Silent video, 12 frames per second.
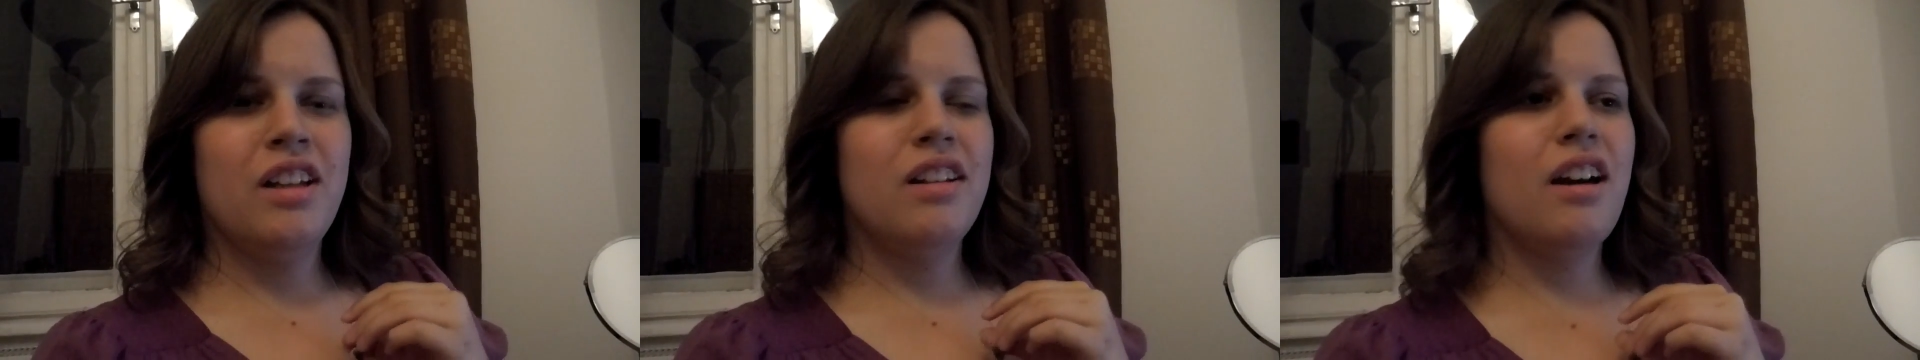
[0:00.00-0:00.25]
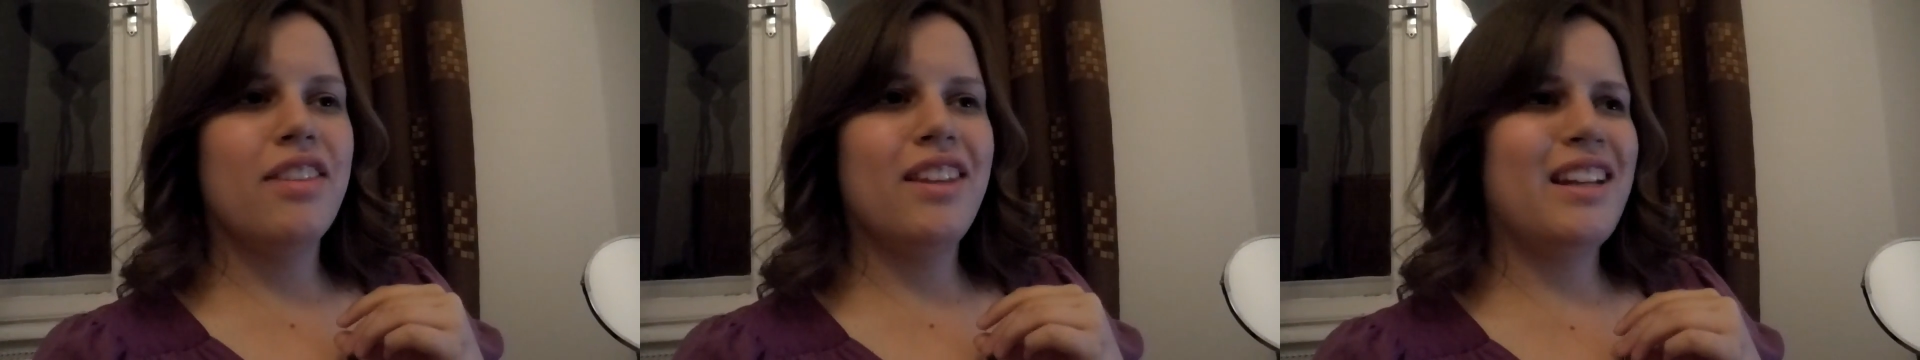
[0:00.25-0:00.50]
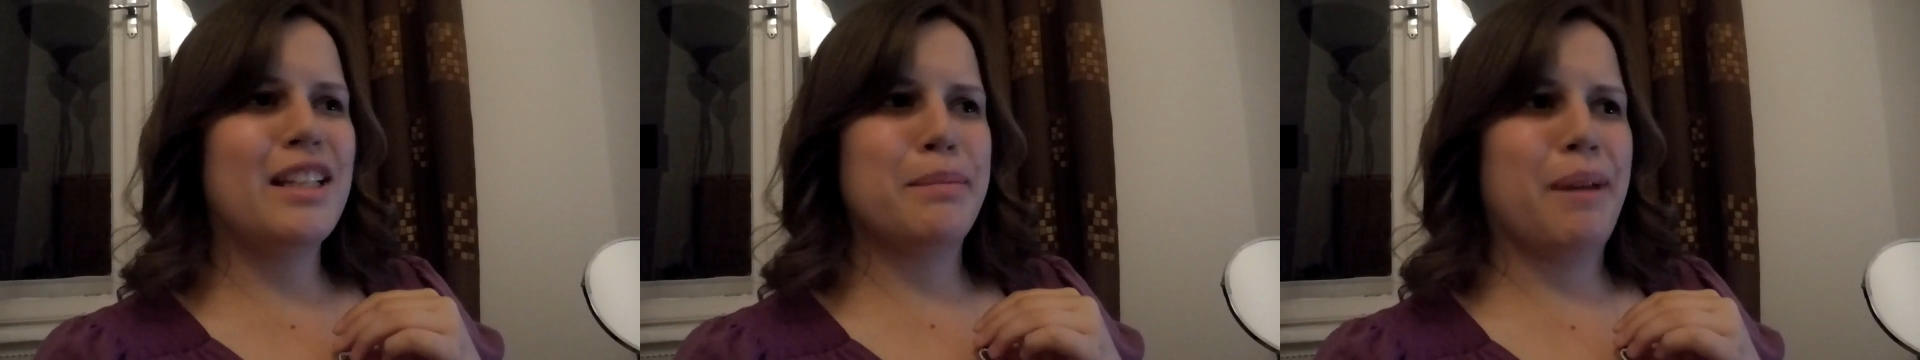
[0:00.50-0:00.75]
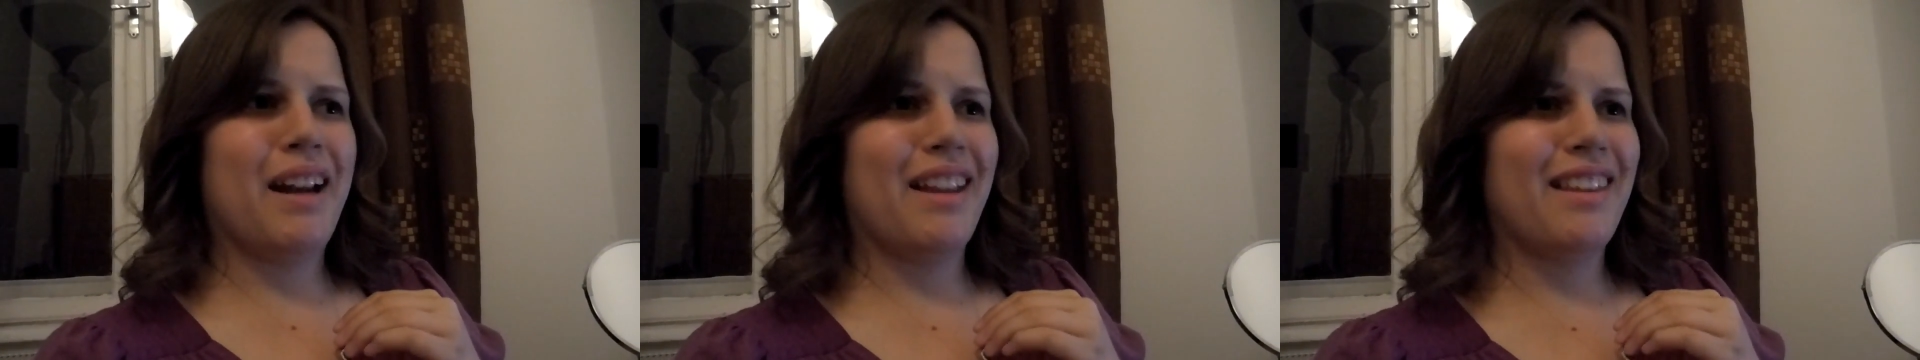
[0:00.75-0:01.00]
Not that it's
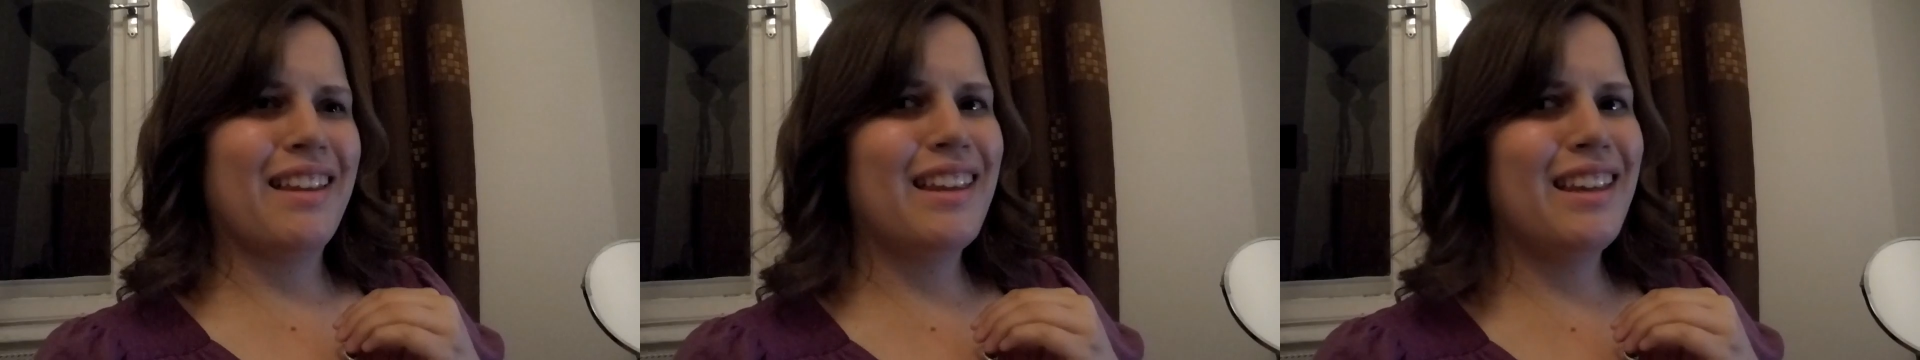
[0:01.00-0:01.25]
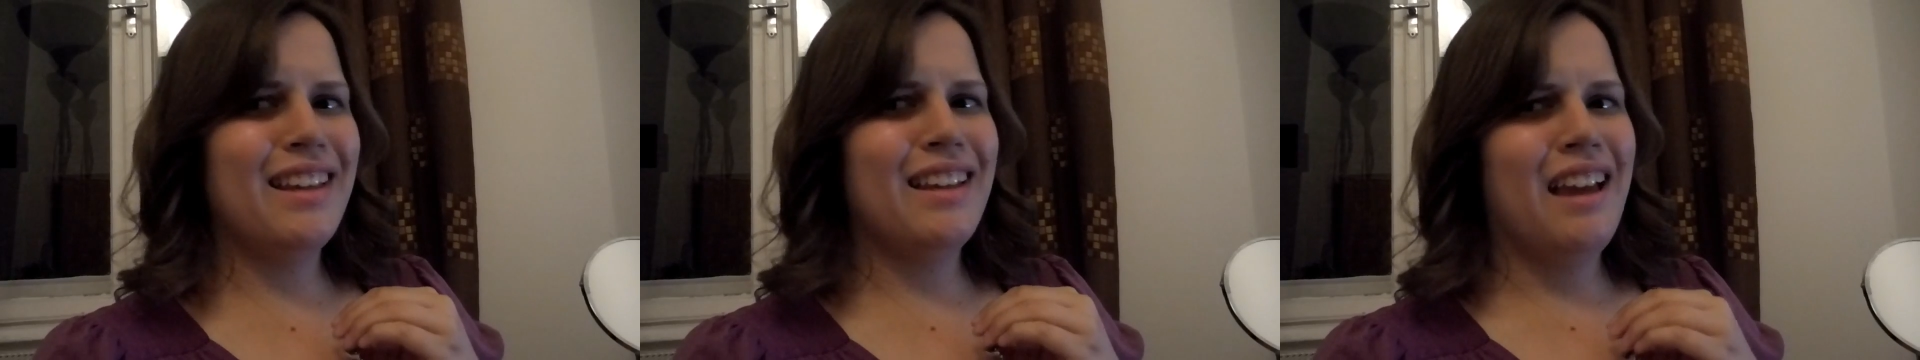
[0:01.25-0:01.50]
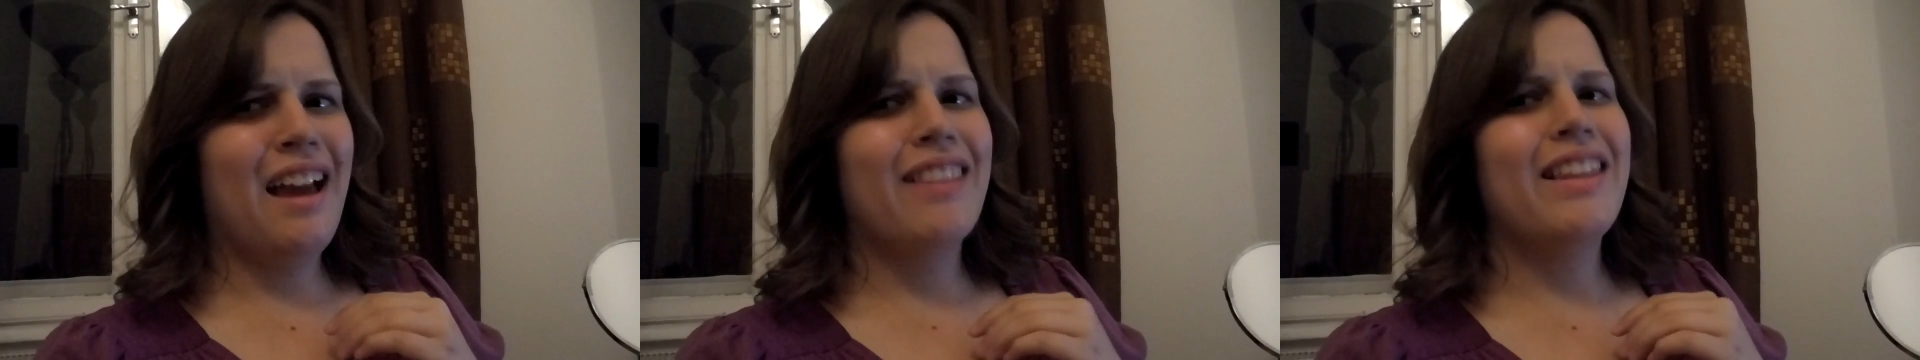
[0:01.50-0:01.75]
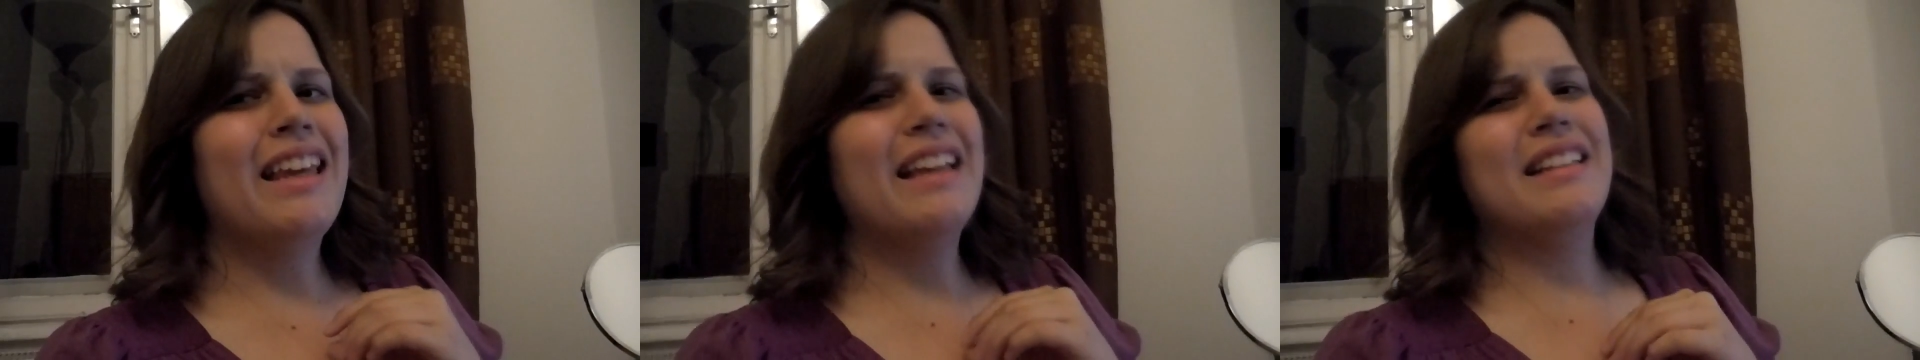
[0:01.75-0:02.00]
bad, I think
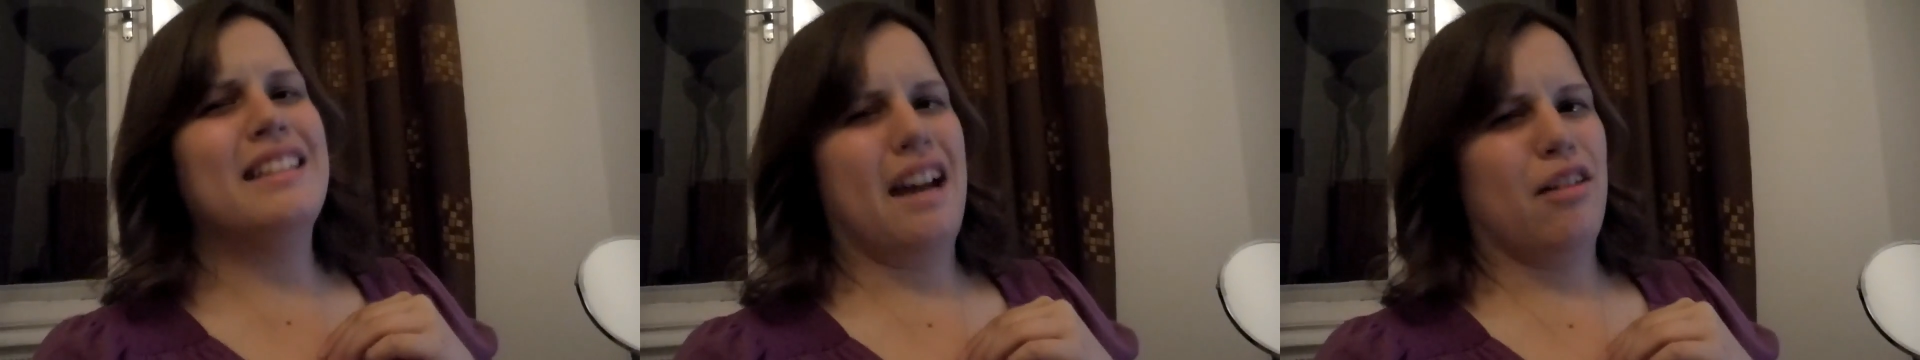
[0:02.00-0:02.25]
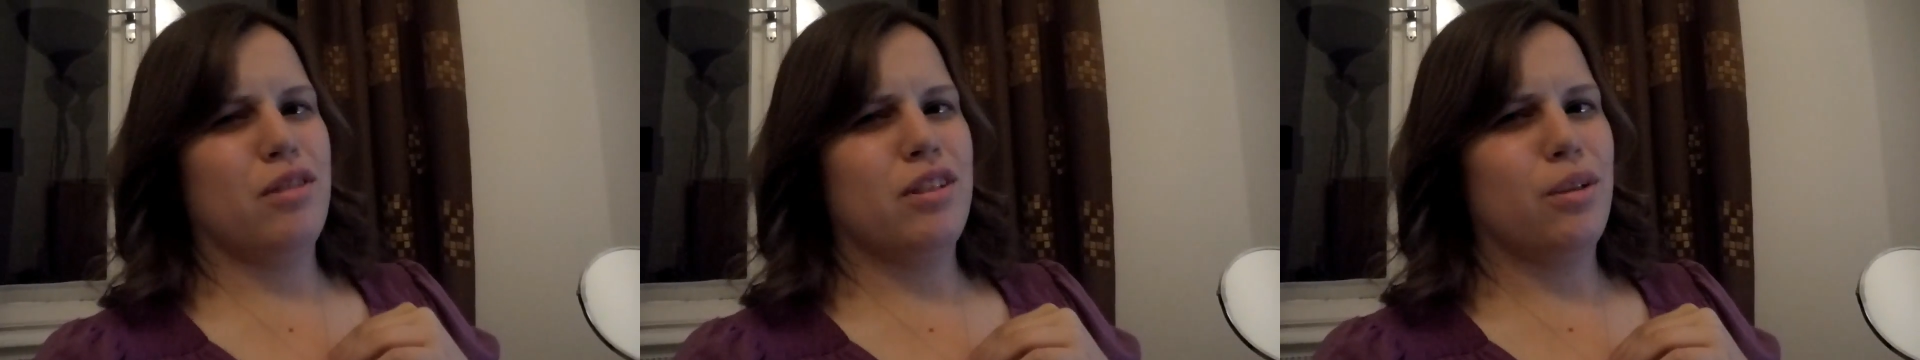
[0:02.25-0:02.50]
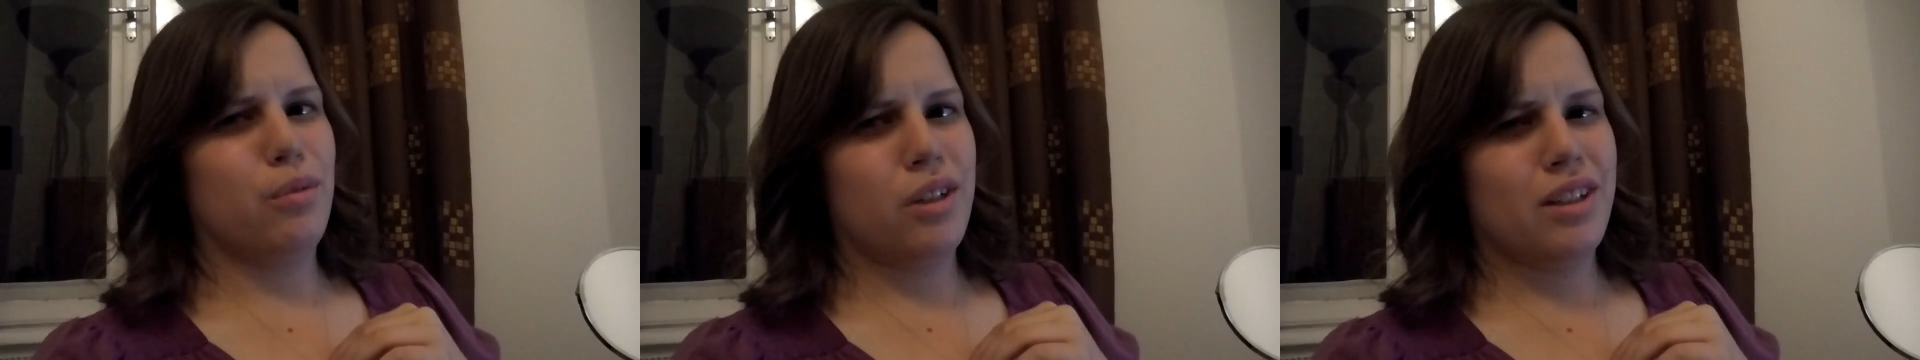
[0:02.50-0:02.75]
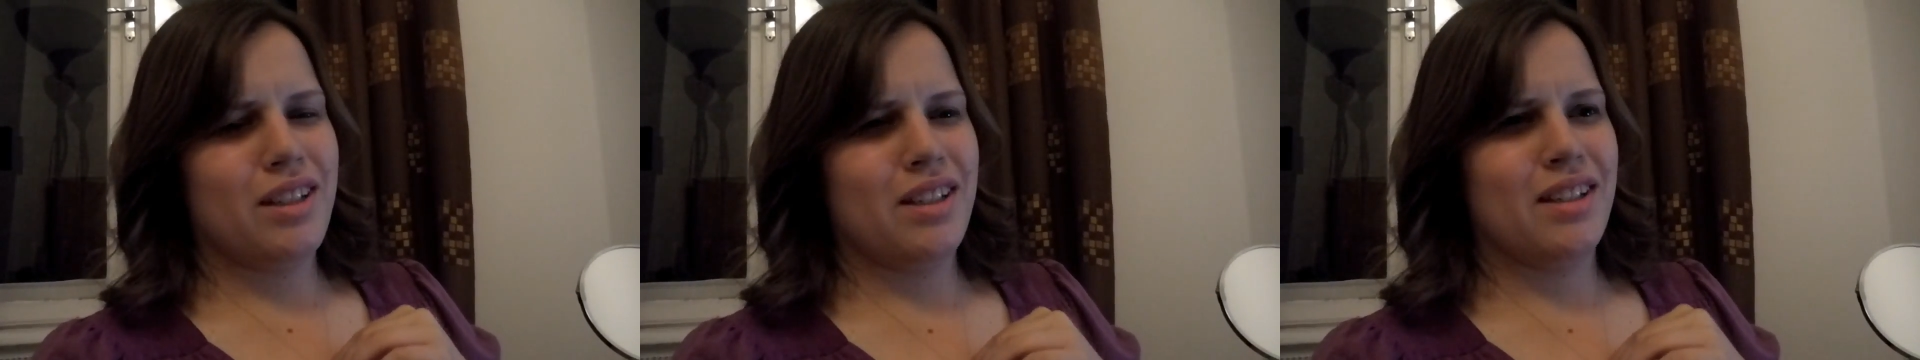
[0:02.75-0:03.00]
he doubts the
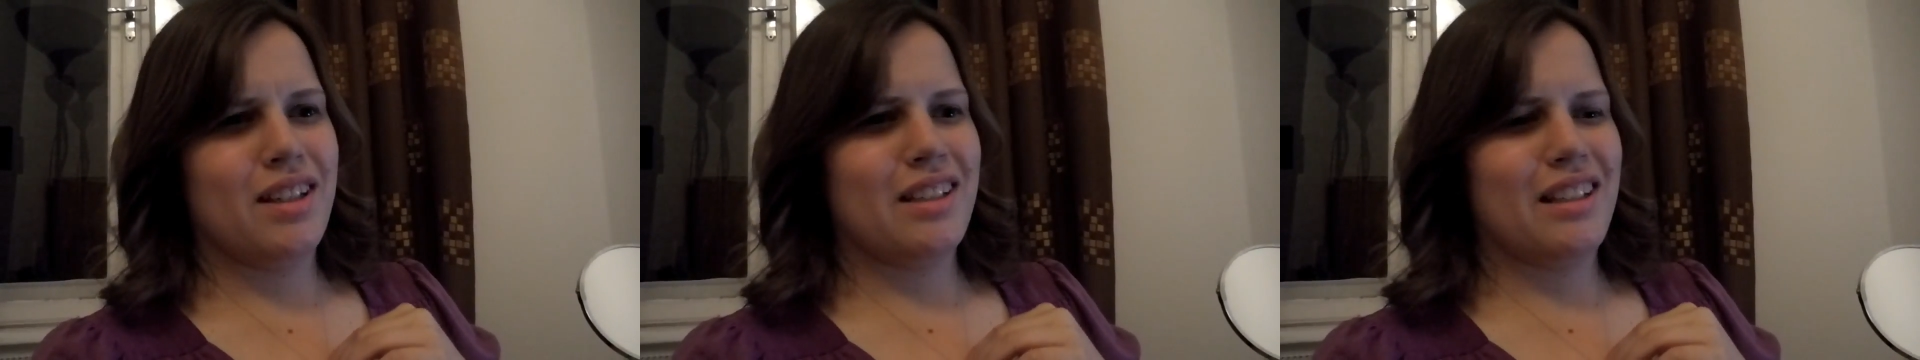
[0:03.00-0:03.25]
words he says,